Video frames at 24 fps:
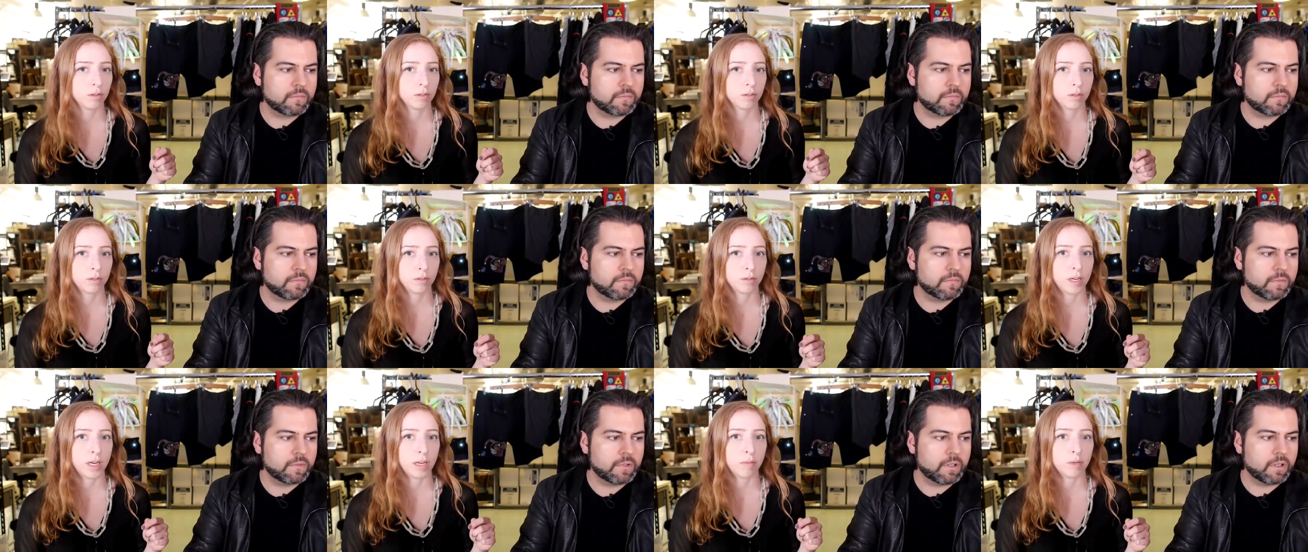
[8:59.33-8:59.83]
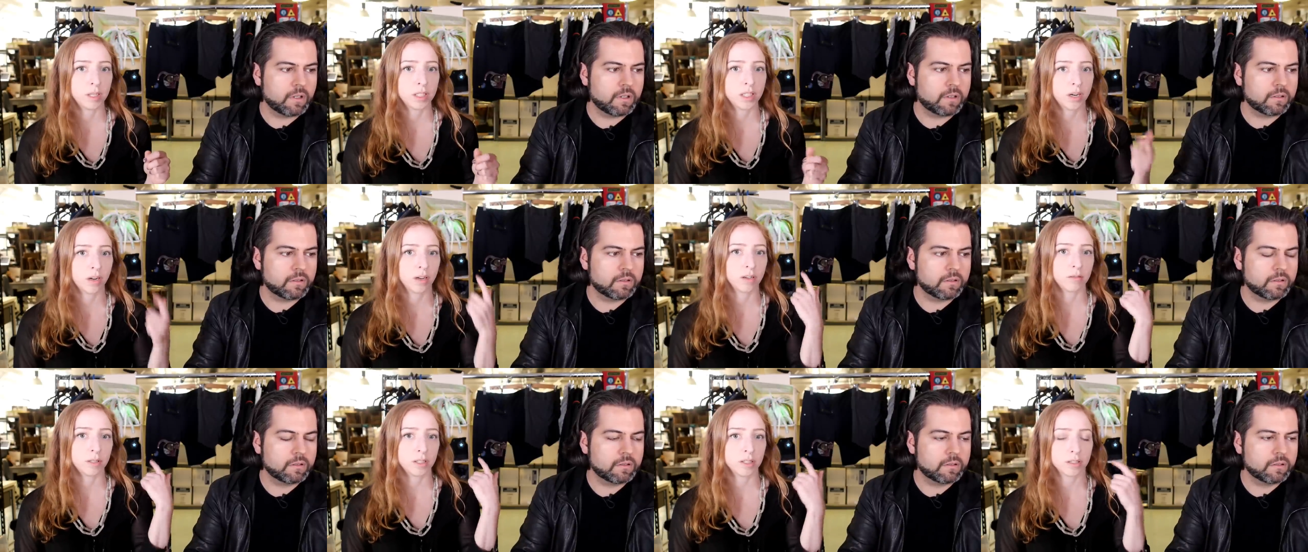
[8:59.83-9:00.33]
Speaker 1: three D yeah.
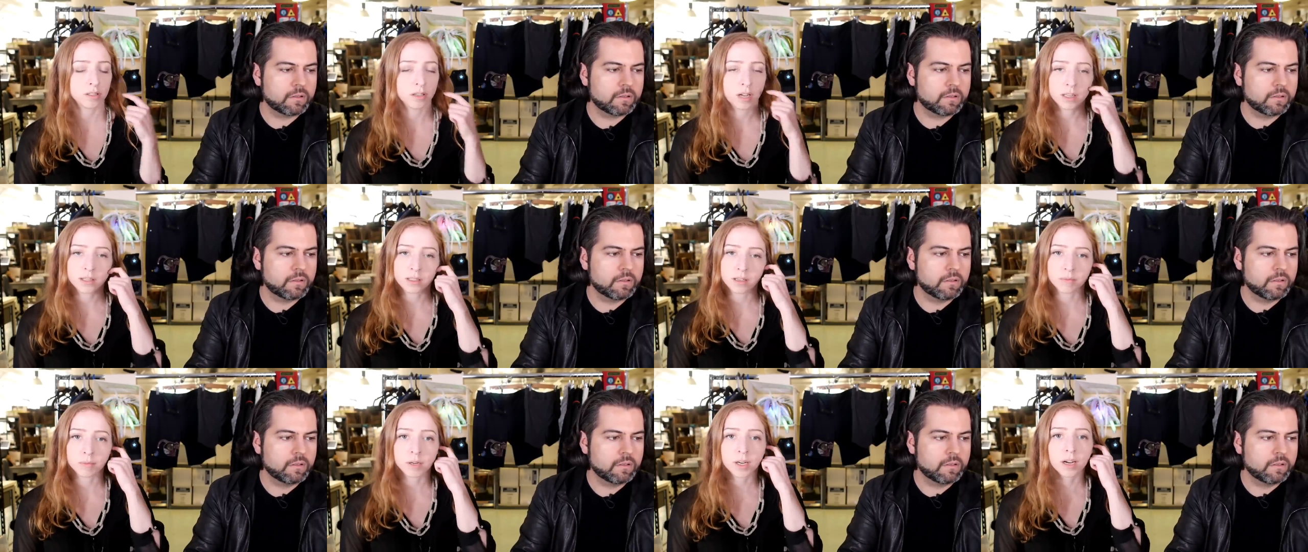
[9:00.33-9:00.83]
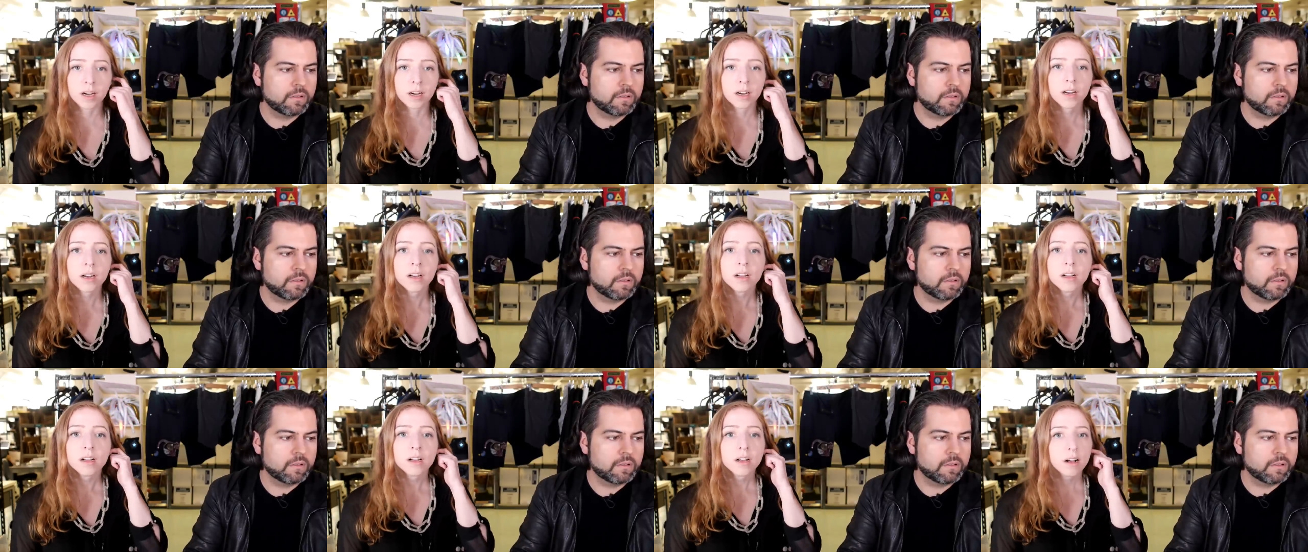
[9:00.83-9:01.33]
material we just got some here.
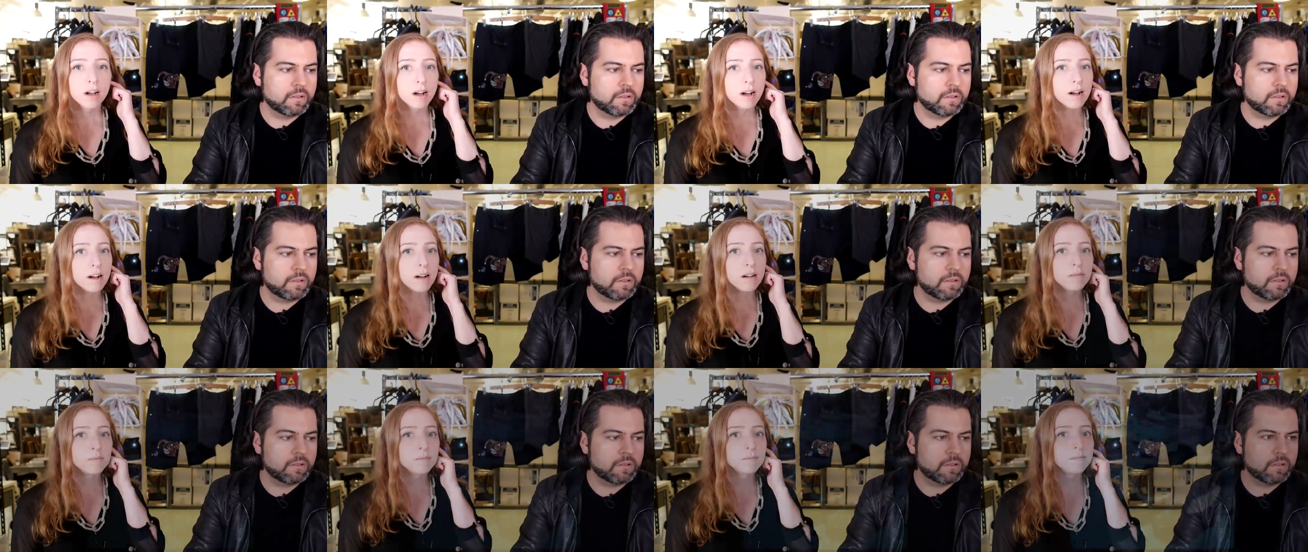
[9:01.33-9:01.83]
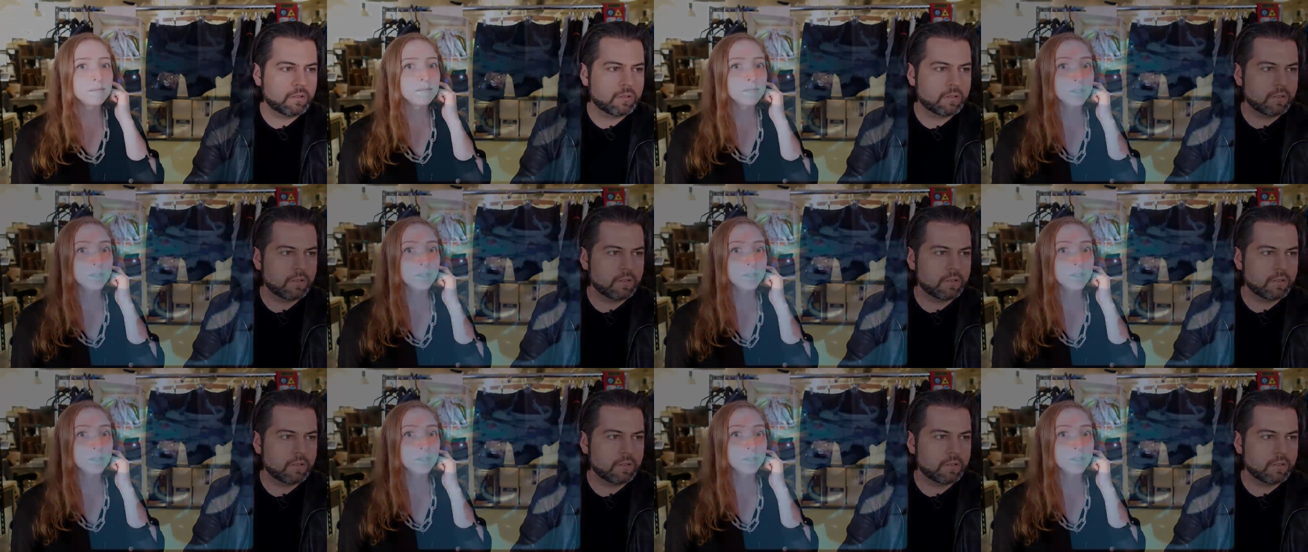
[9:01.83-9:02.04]
Um, so